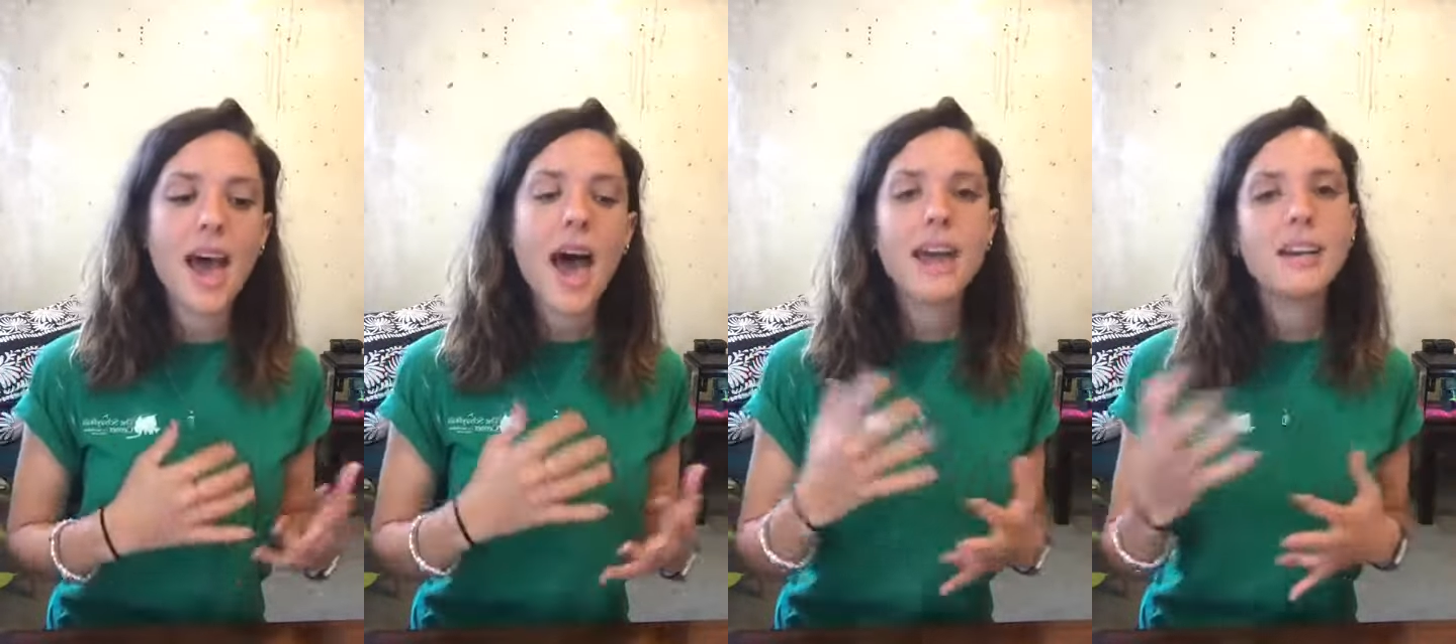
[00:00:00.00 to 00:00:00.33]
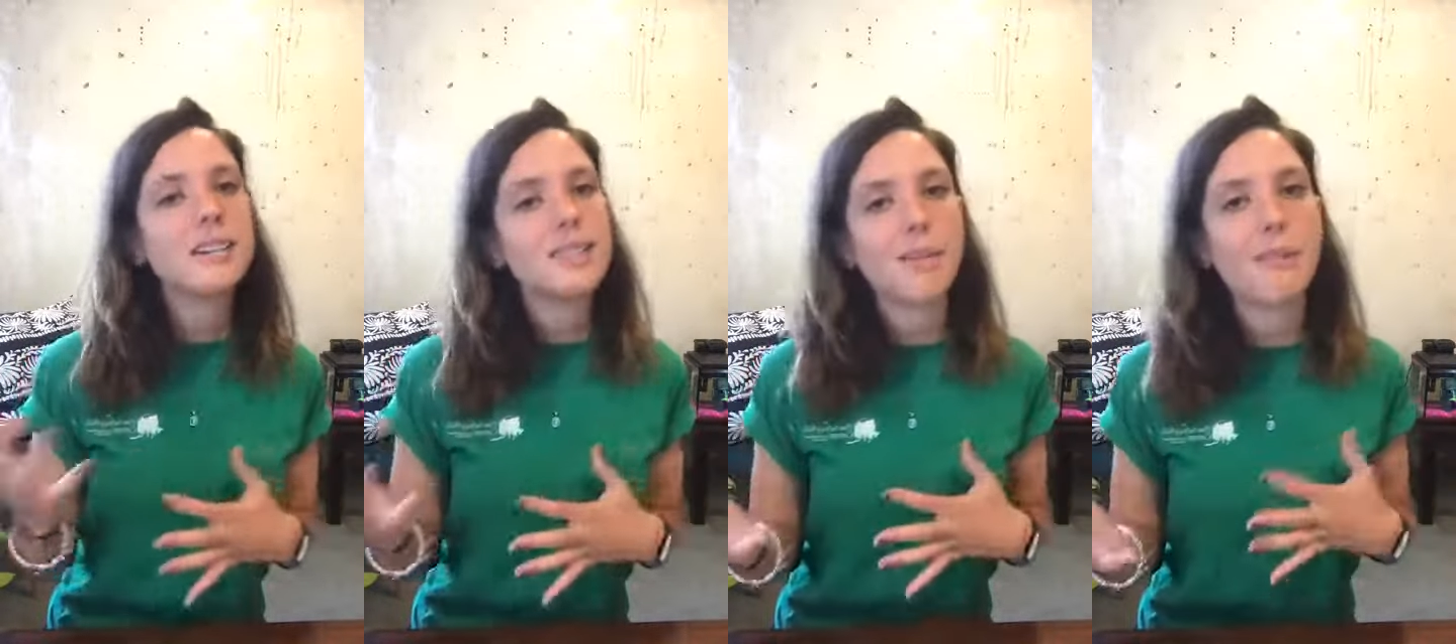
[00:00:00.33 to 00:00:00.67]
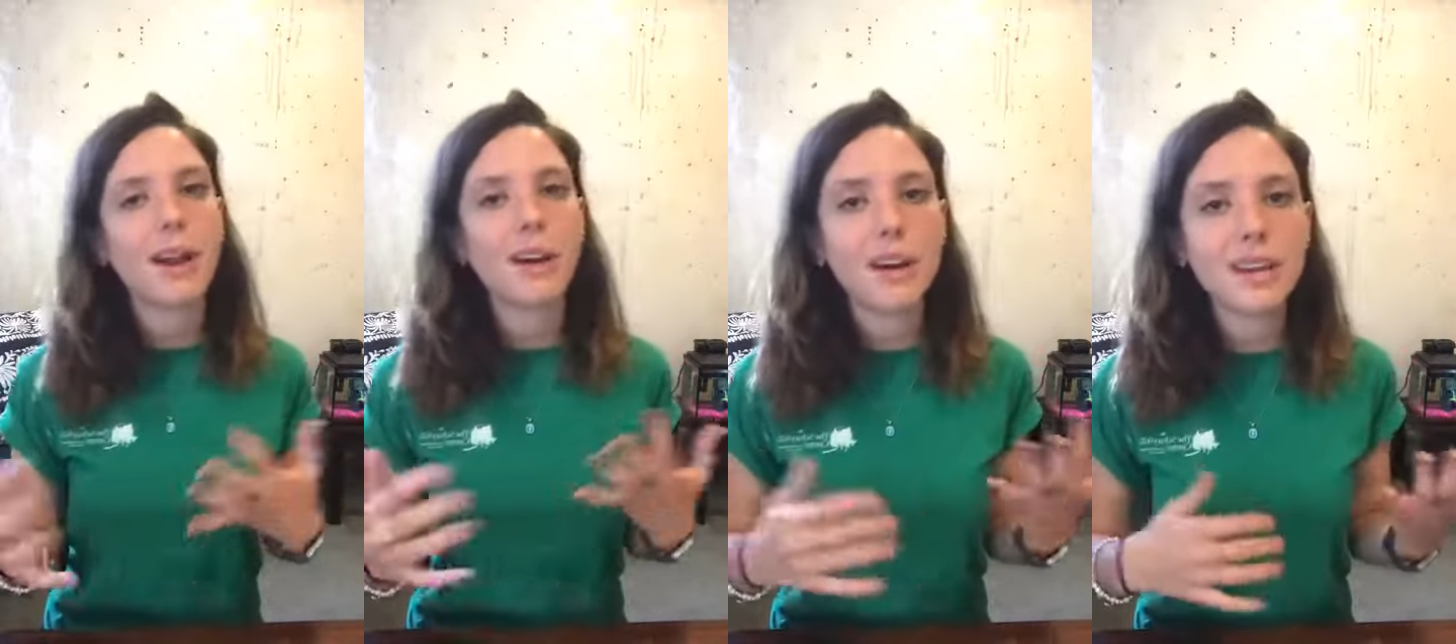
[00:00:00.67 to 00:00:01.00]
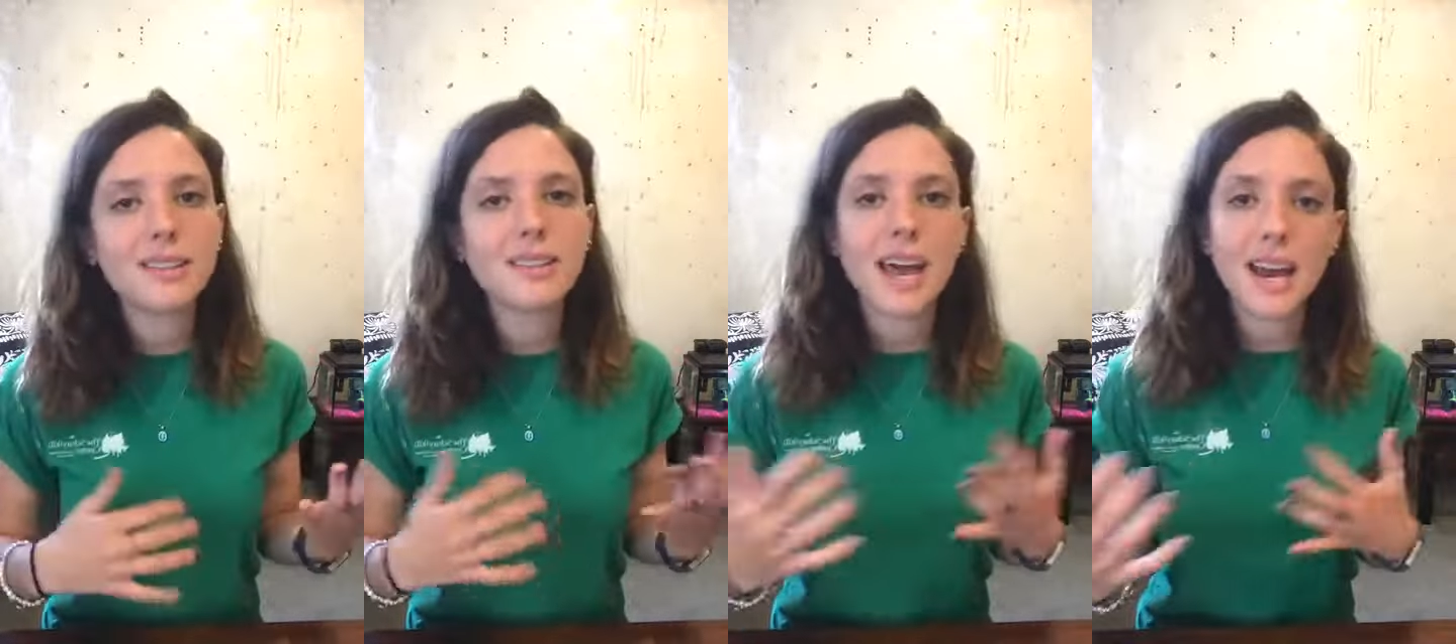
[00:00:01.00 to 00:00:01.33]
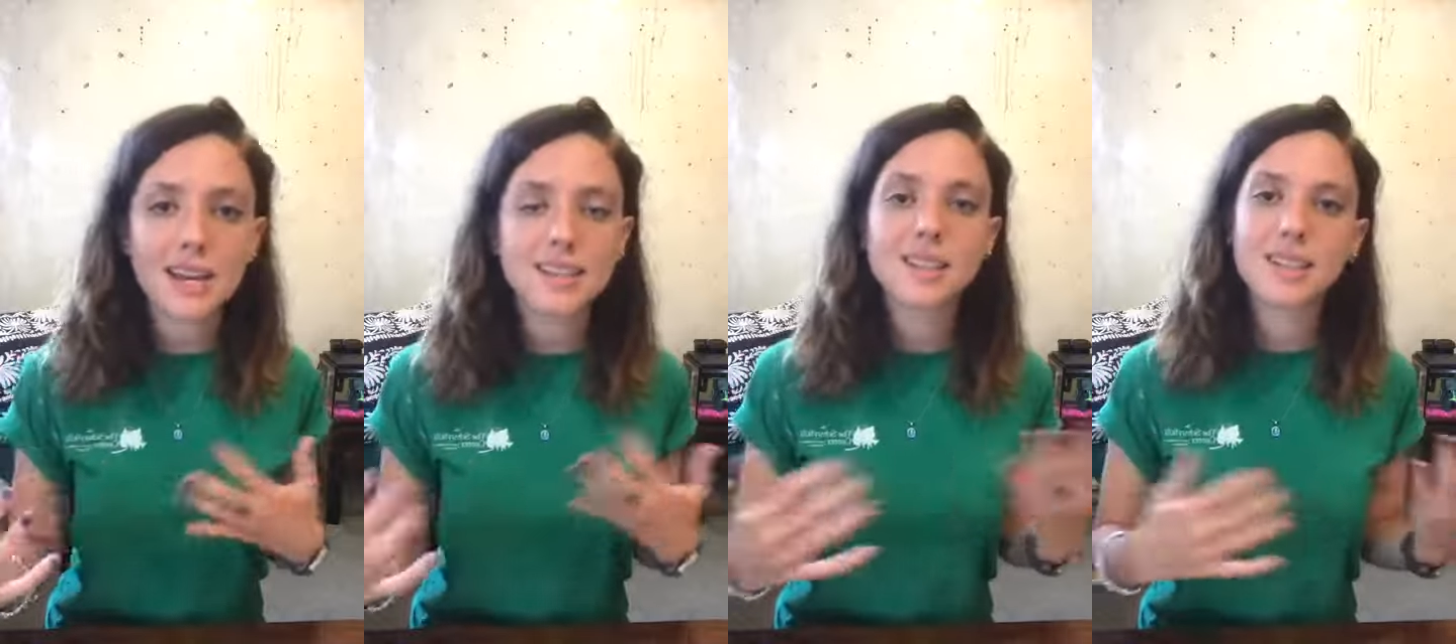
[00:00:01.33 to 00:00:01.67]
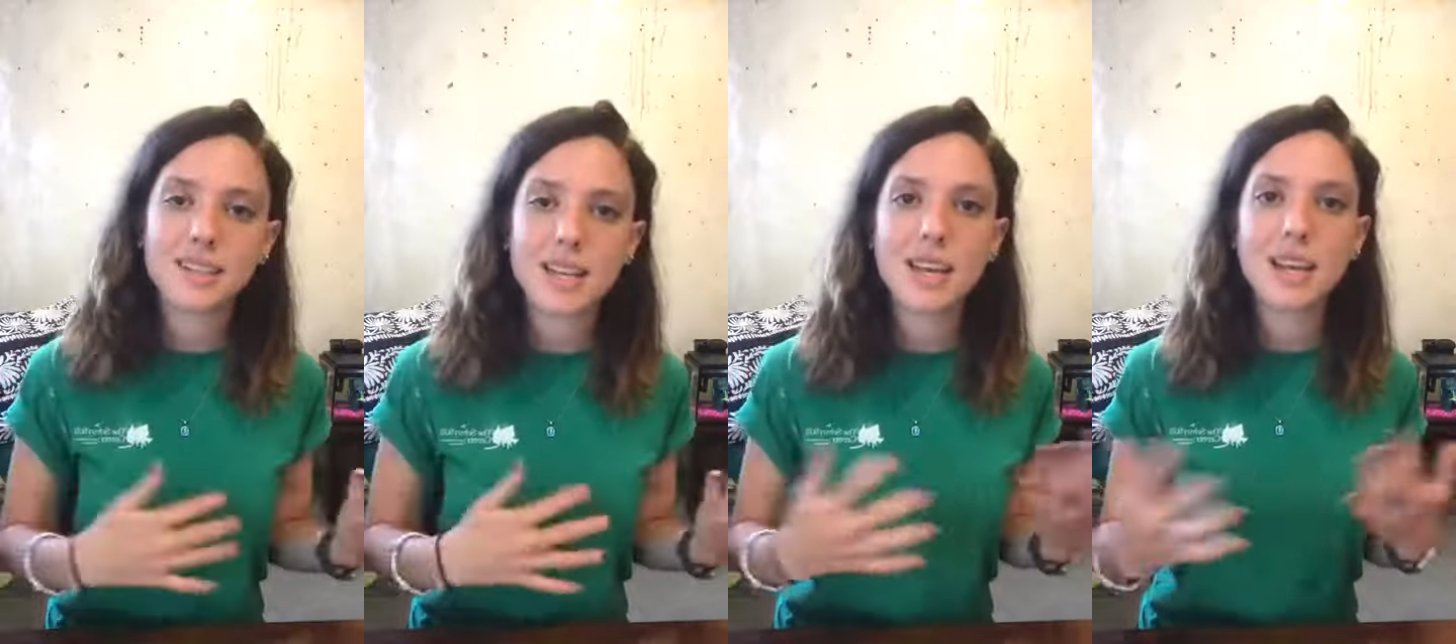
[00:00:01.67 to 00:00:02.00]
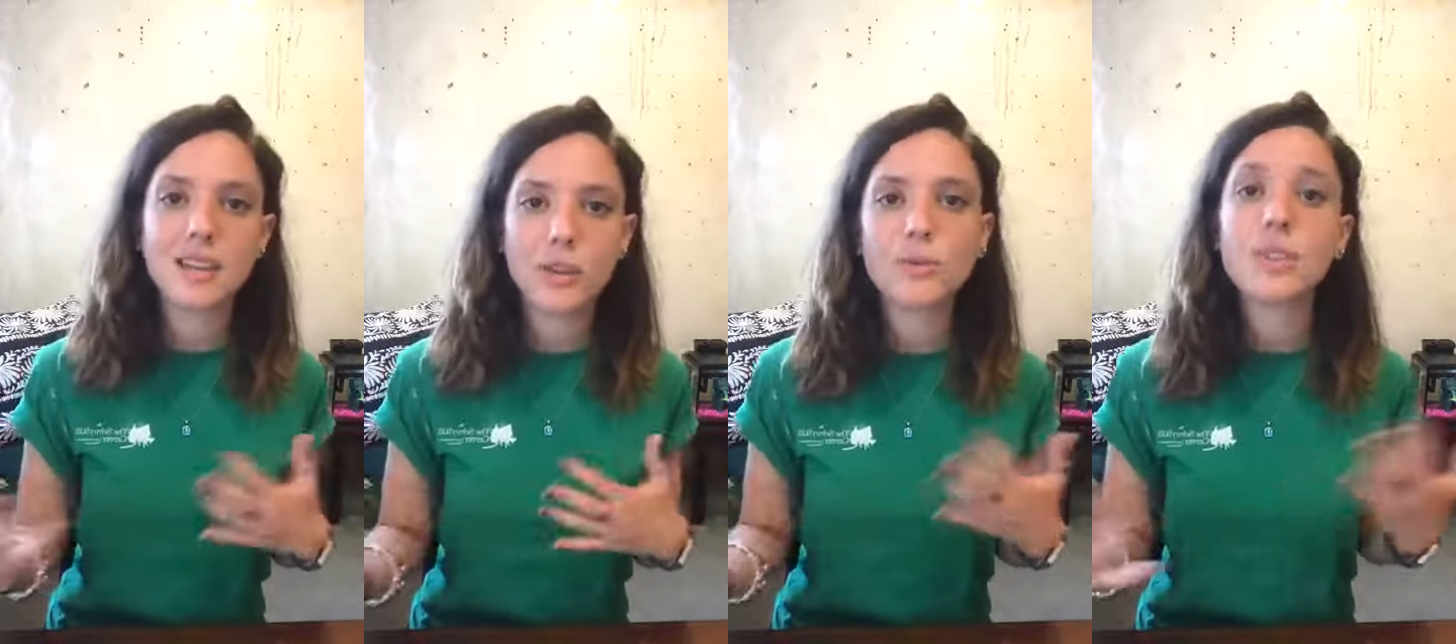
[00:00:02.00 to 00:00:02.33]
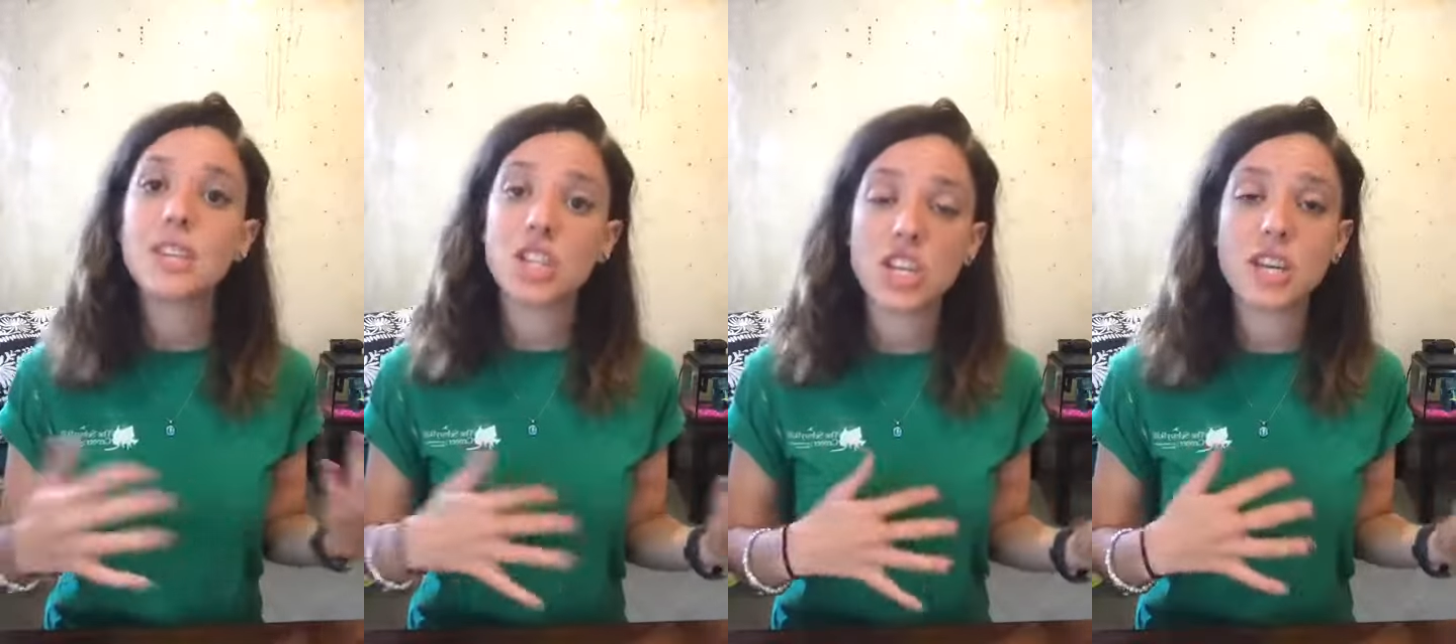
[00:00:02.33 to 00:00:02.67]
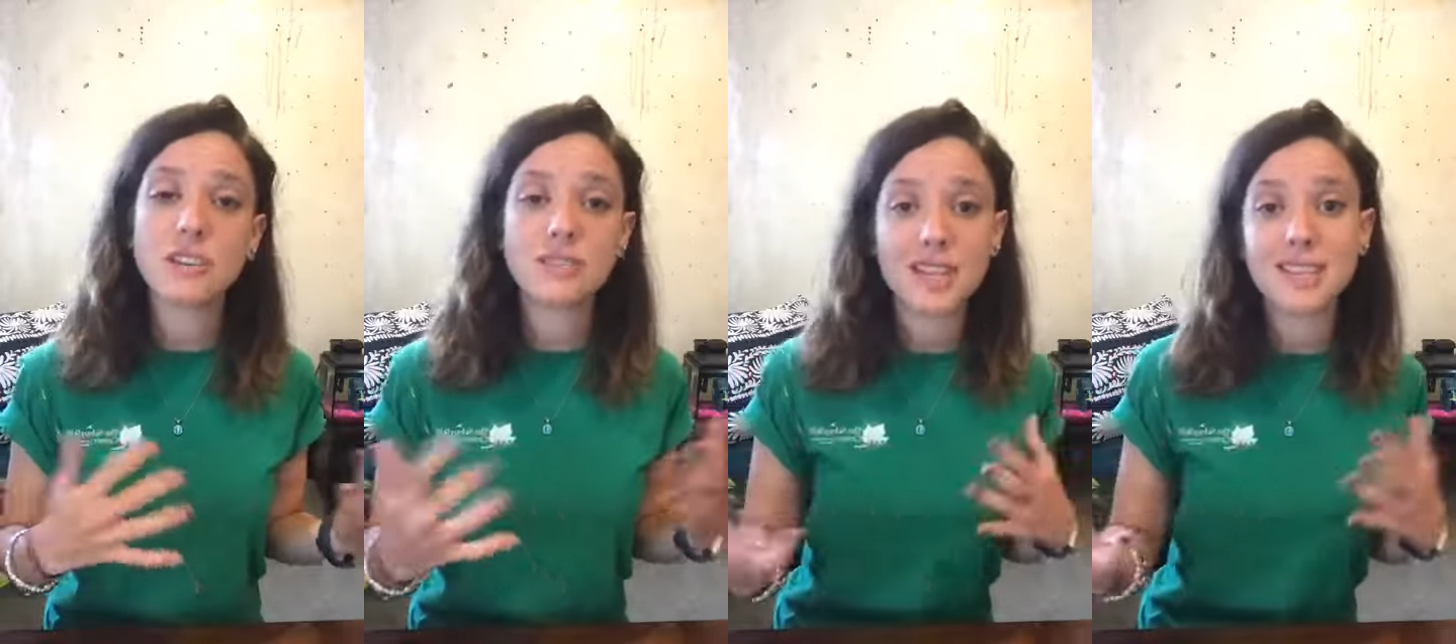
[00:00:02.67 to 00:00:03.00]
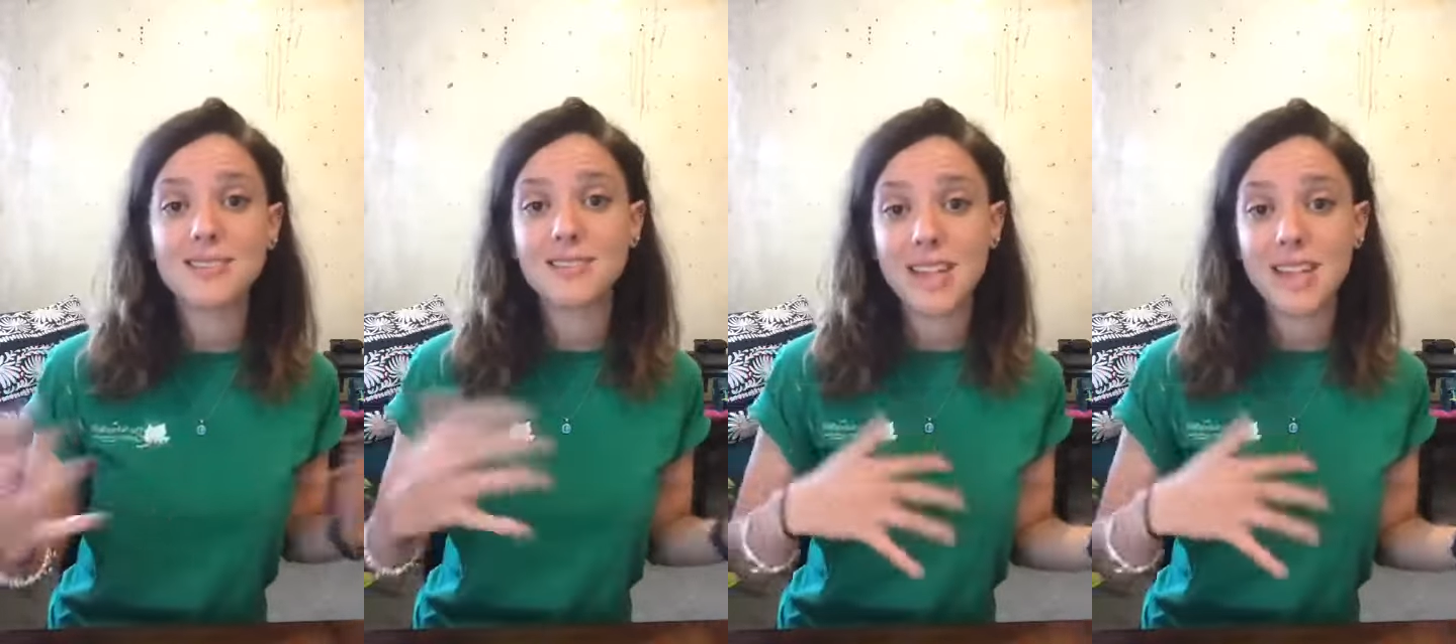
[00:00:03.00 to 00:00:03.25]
And in some areas that has succeeded, those initiatives has,